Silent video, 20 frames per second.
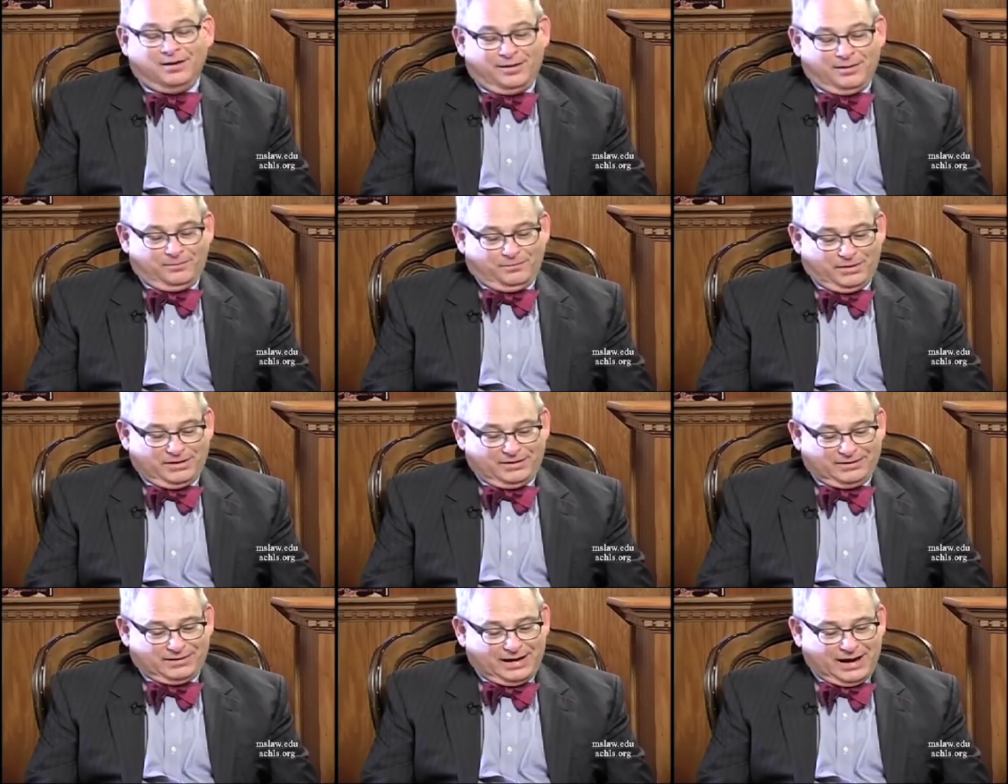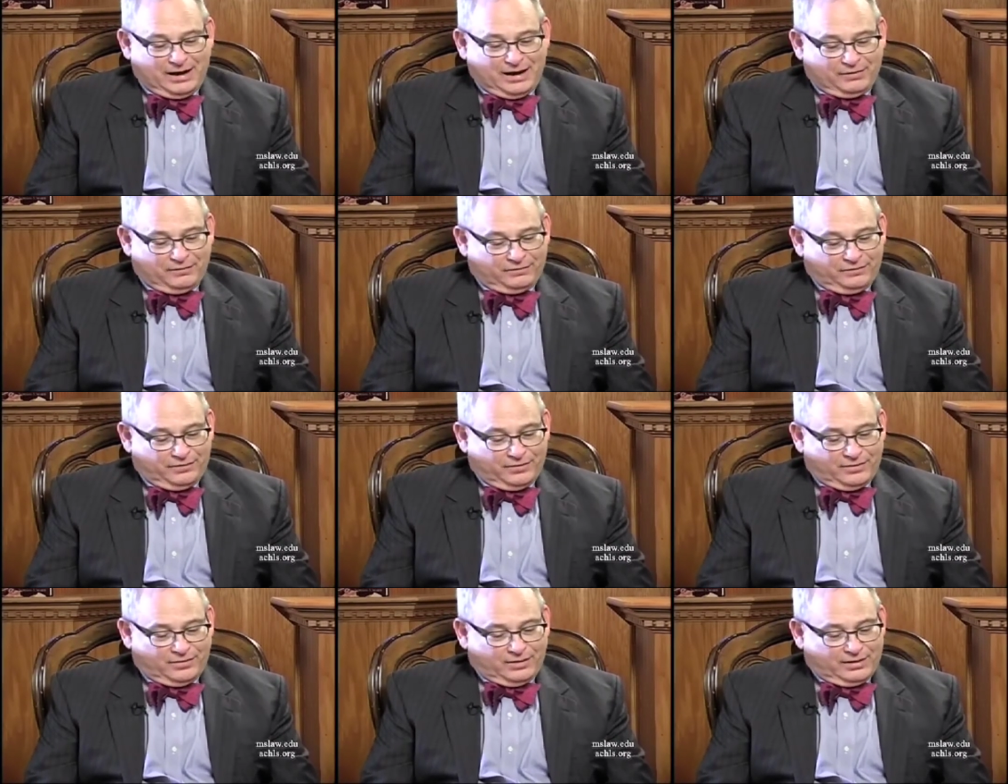But to have,
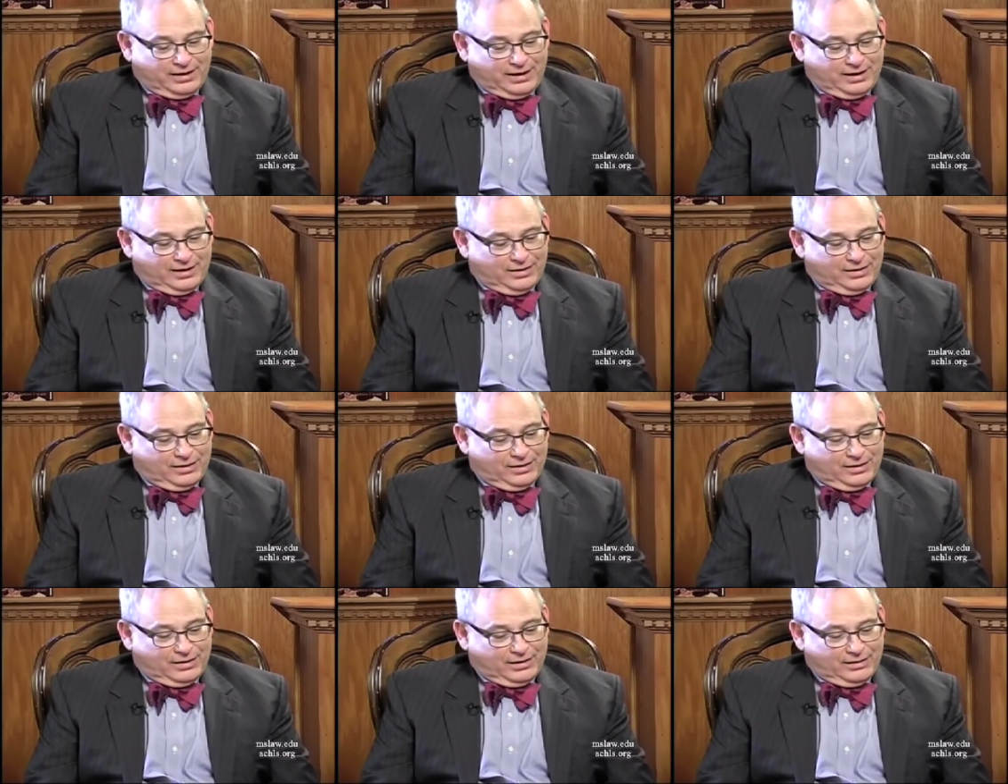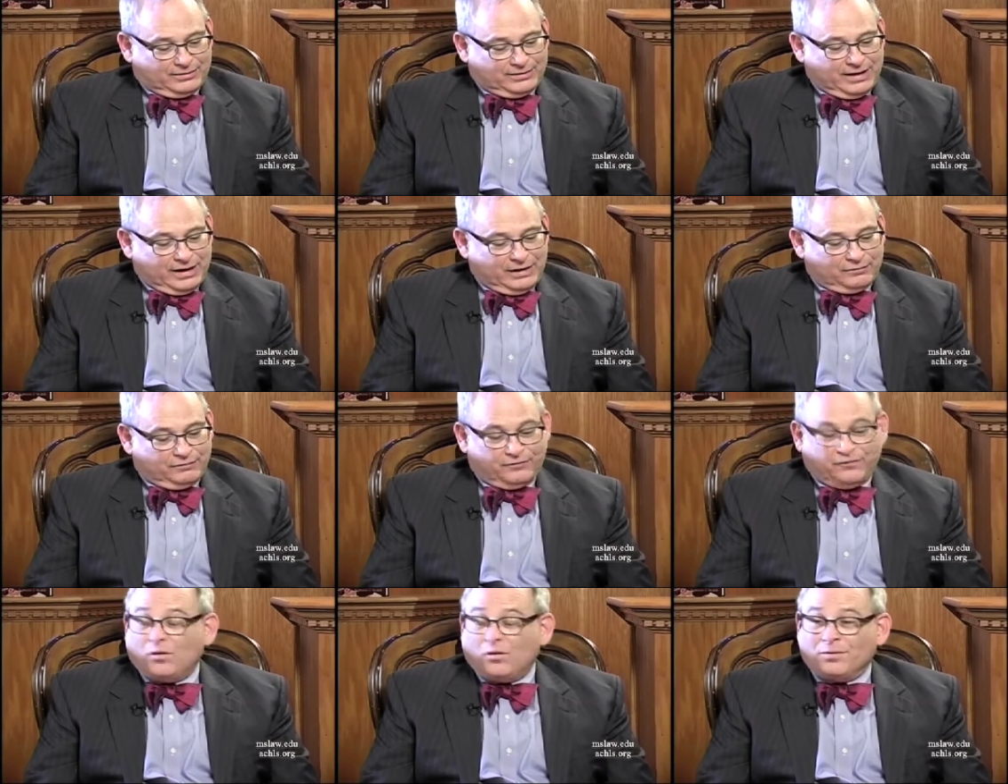uh, uh to have
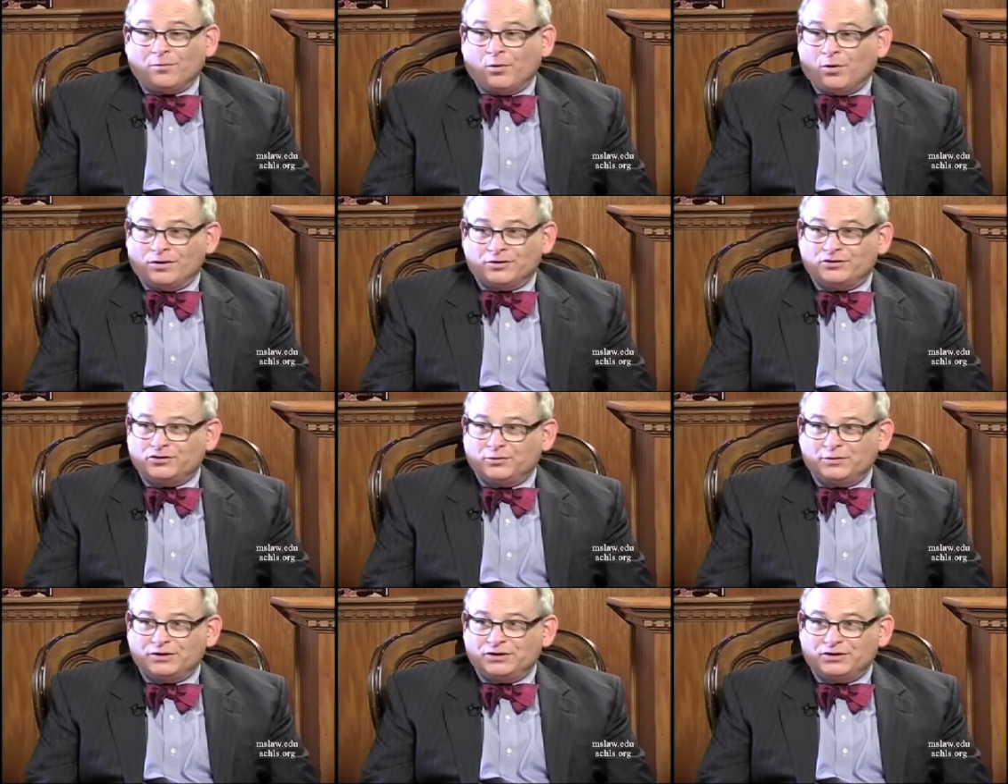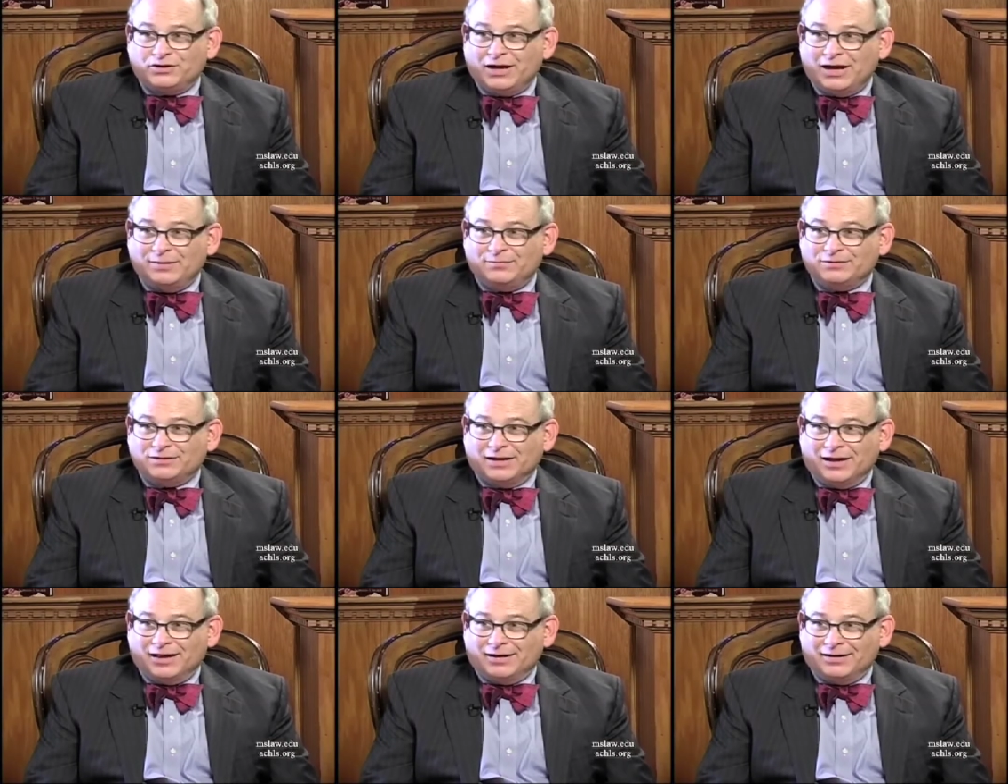four more Jewish names
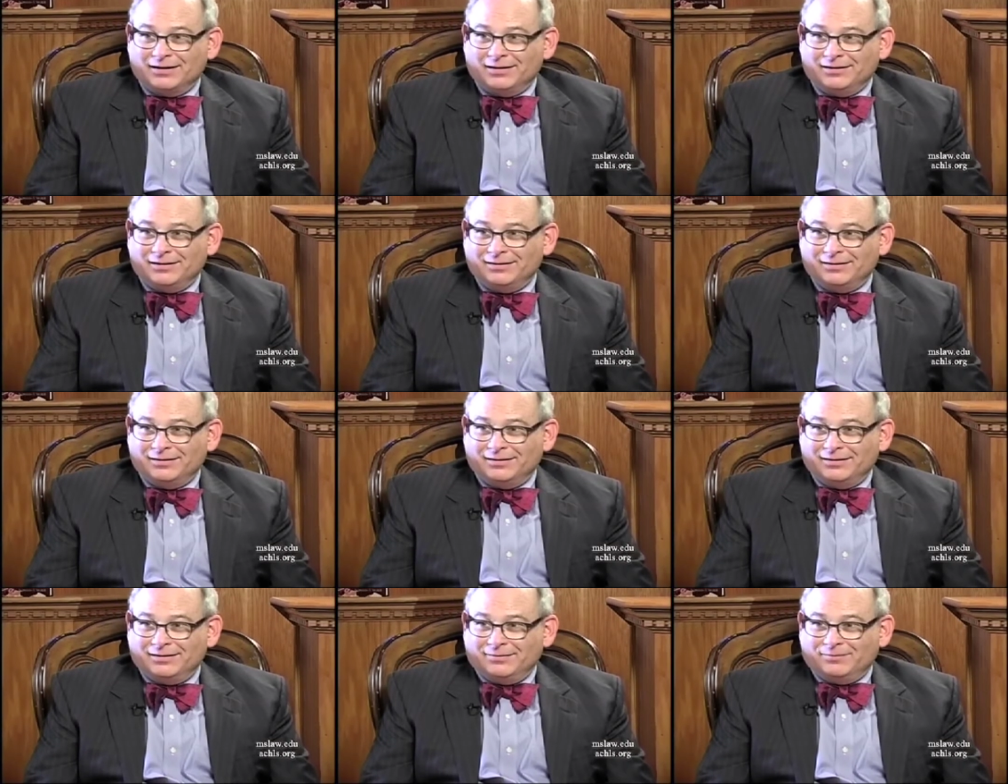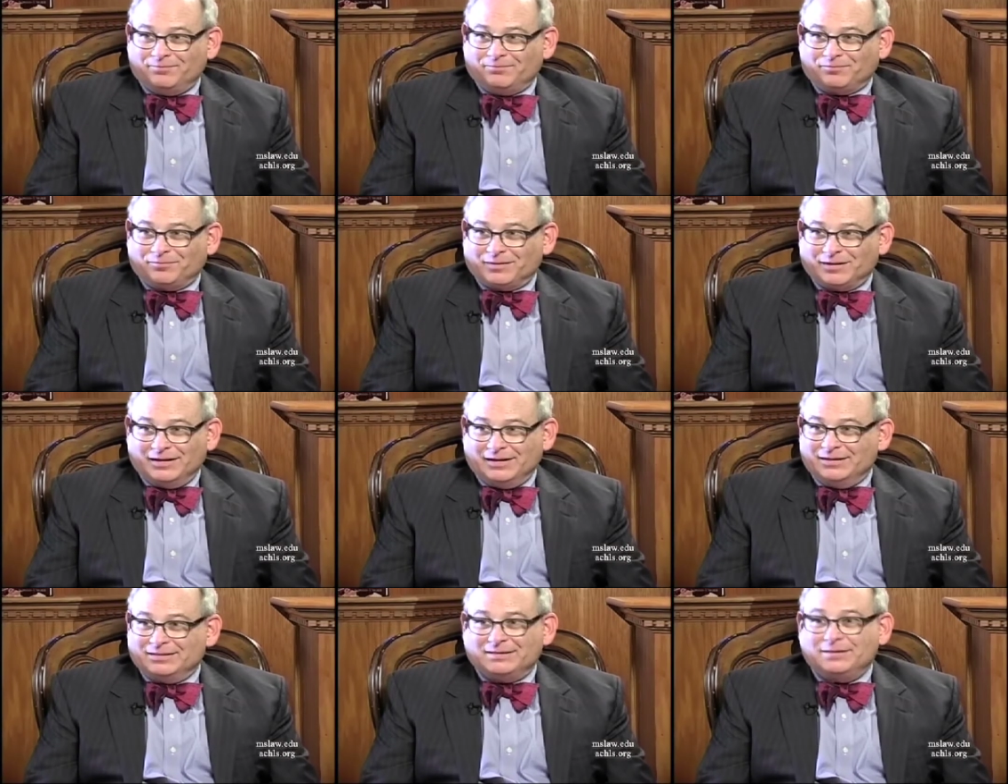on it
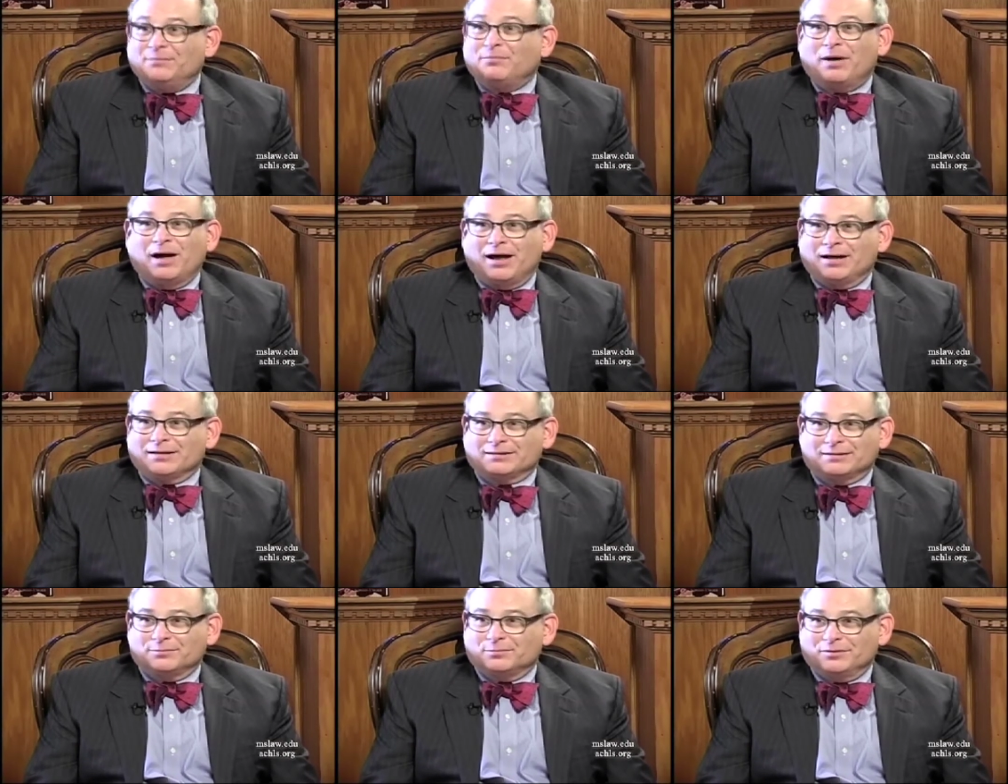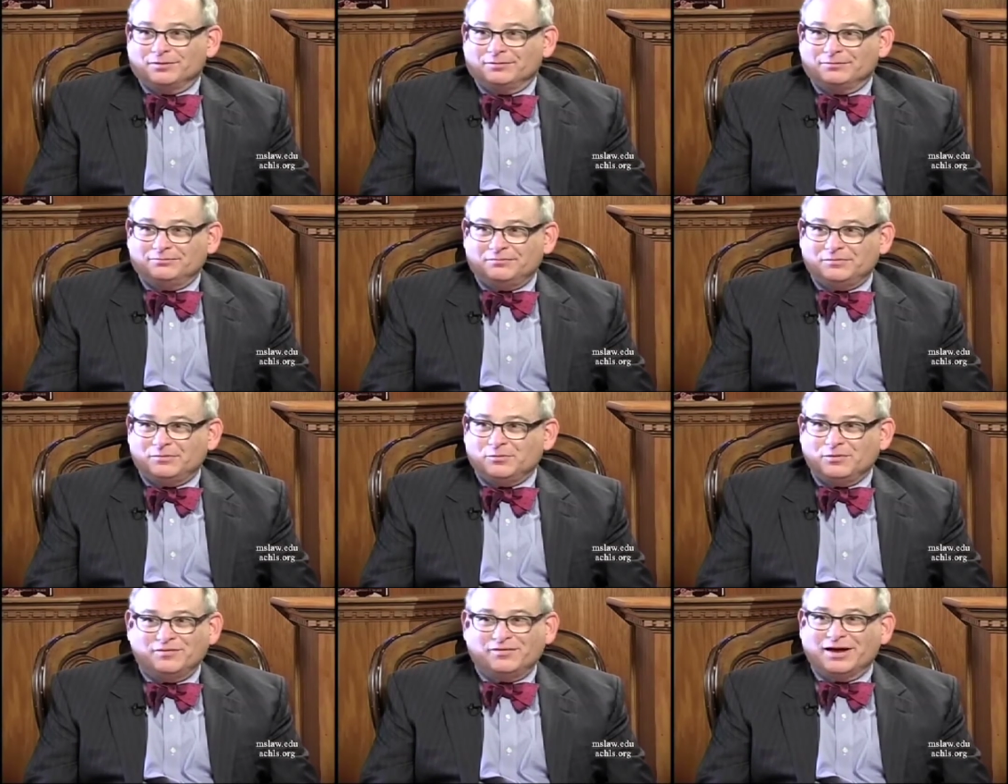is impossible.
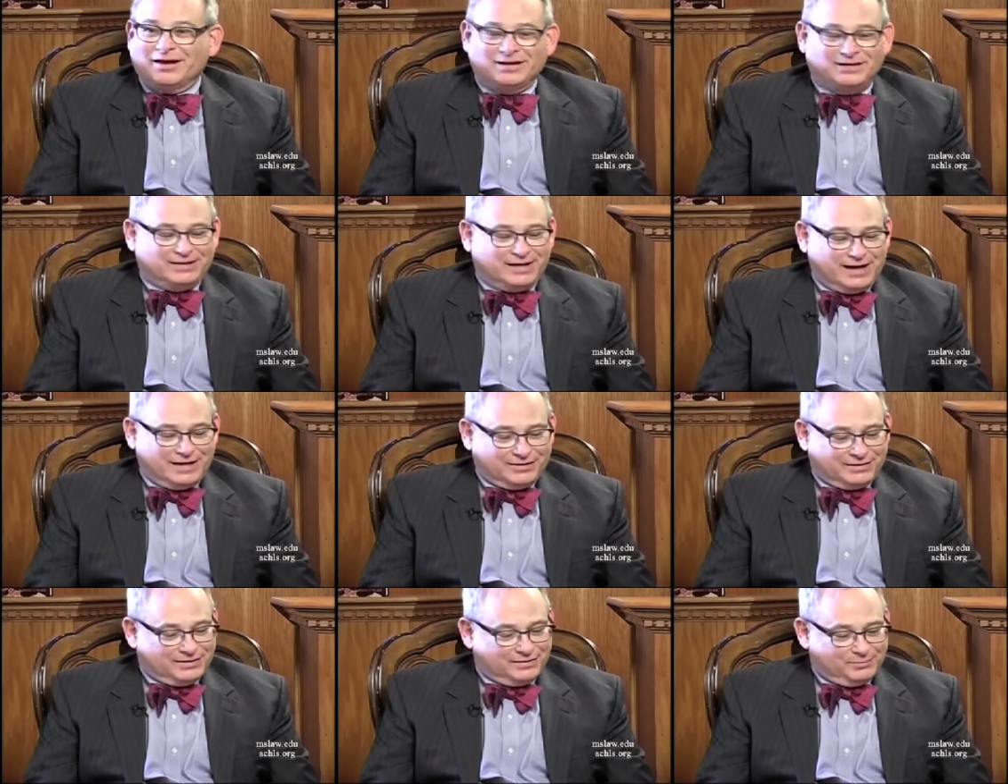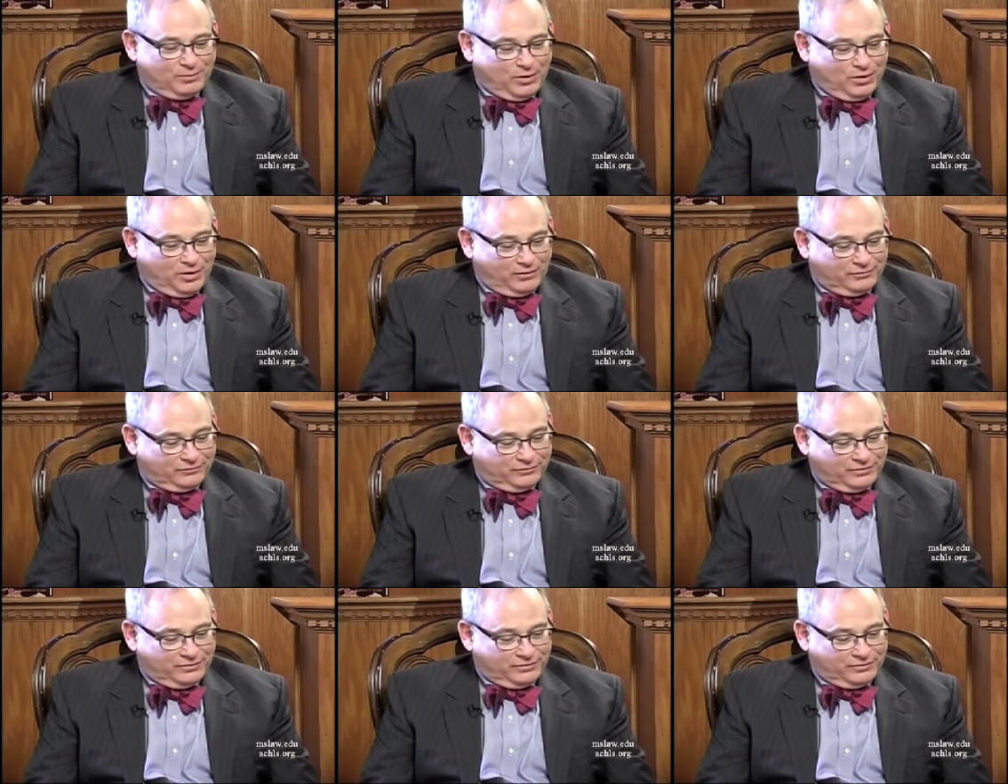We've got to take them off.